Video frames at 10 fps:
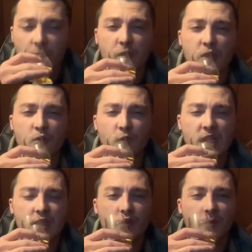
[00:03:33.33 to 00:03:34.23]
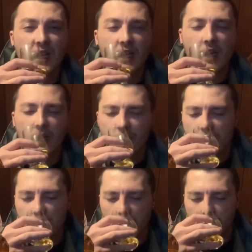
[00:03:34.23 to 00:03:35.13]
Very sweet, so I'm getting kind of
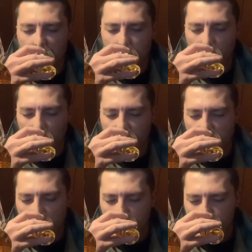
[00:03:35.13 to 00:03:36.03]
the um, the toffee.